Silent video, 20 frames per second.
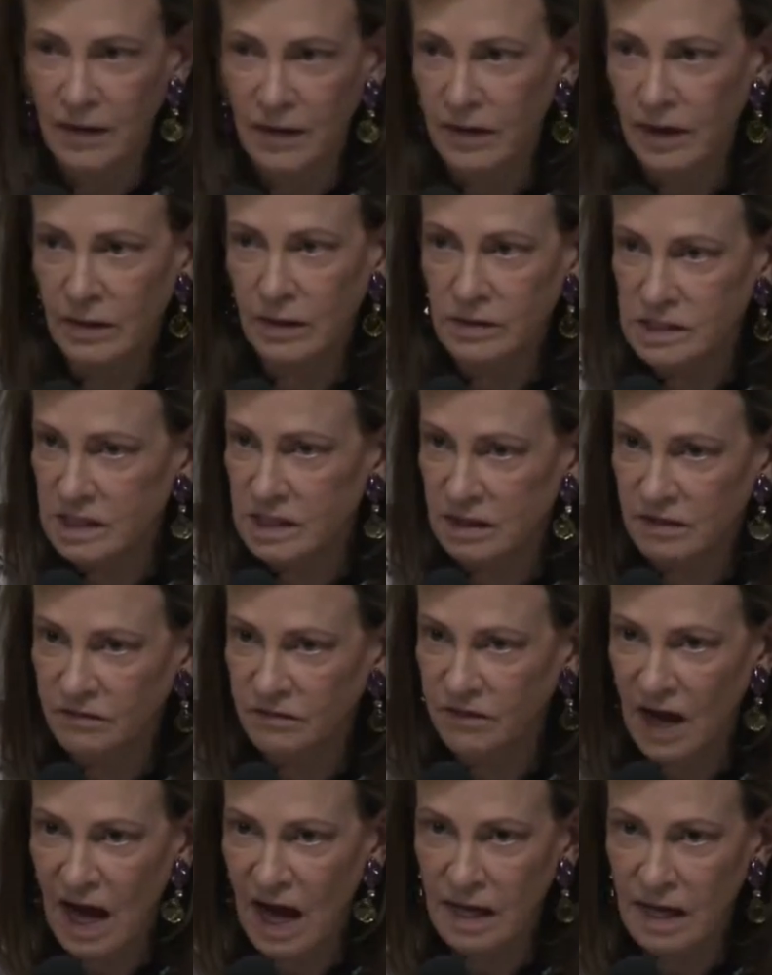they could send a
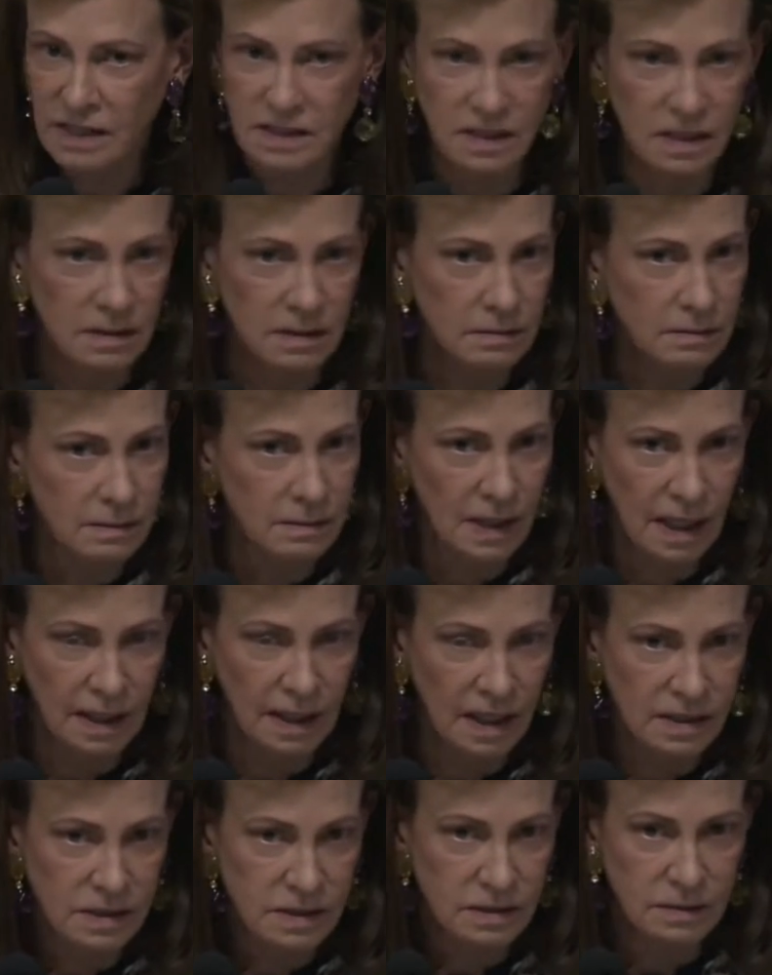fax, and I
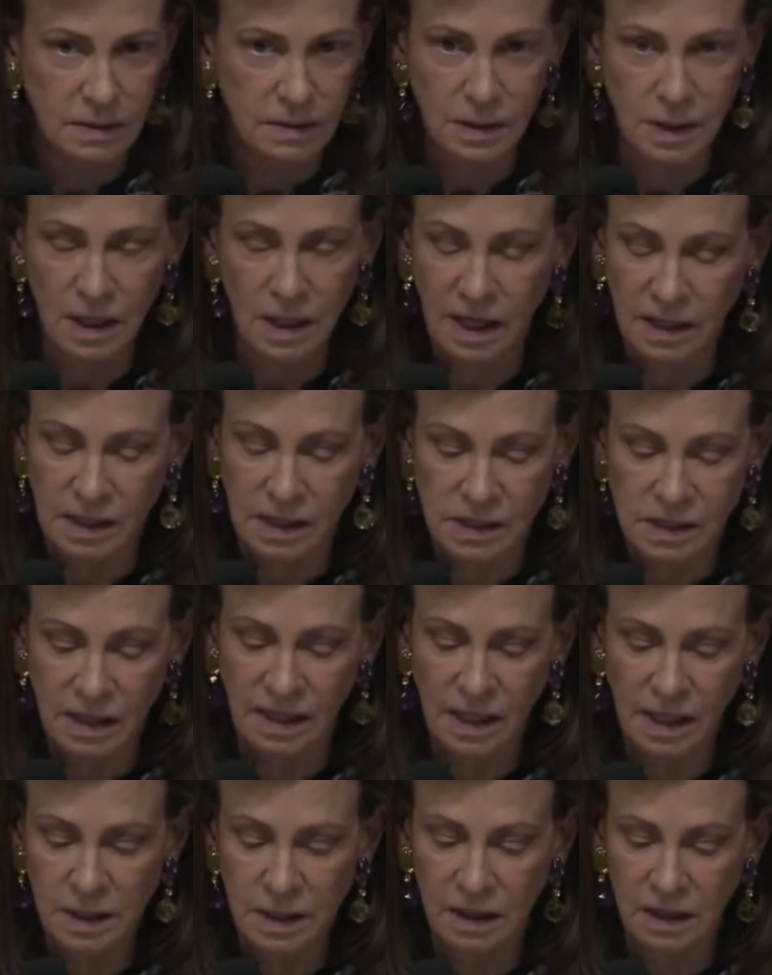guess the Chinese
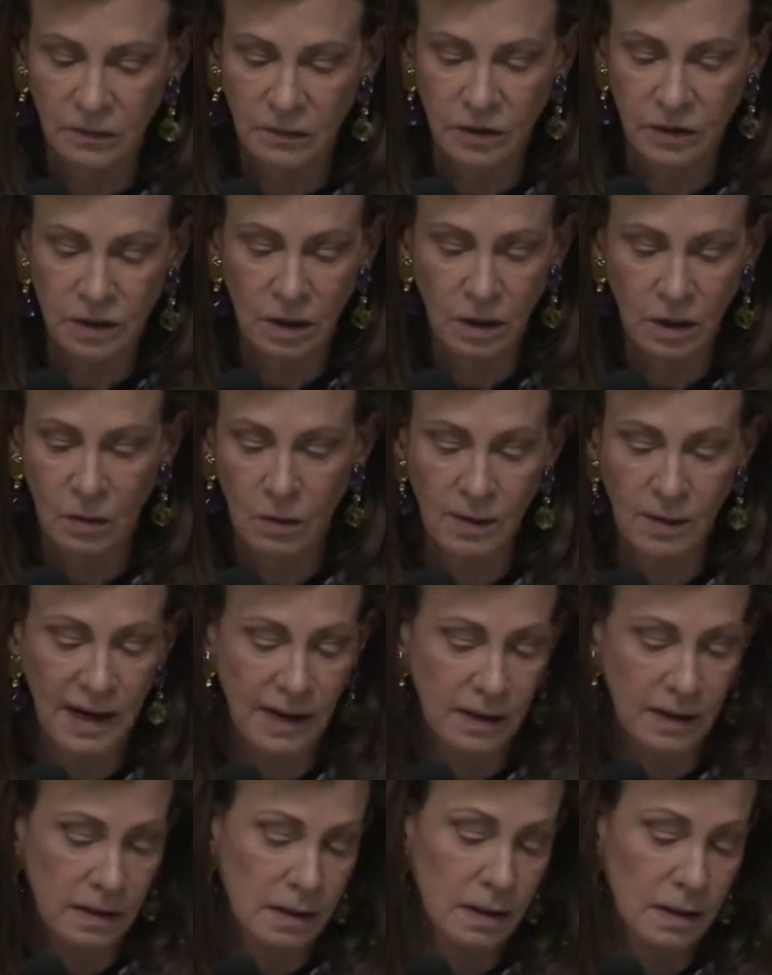allegedly would know
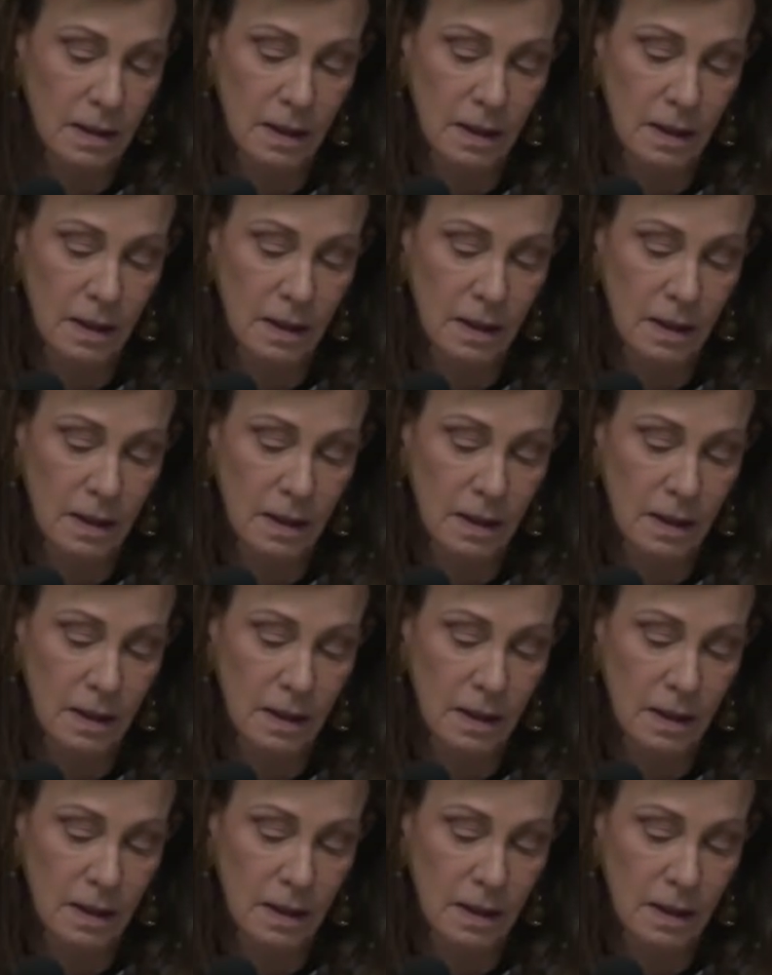about it.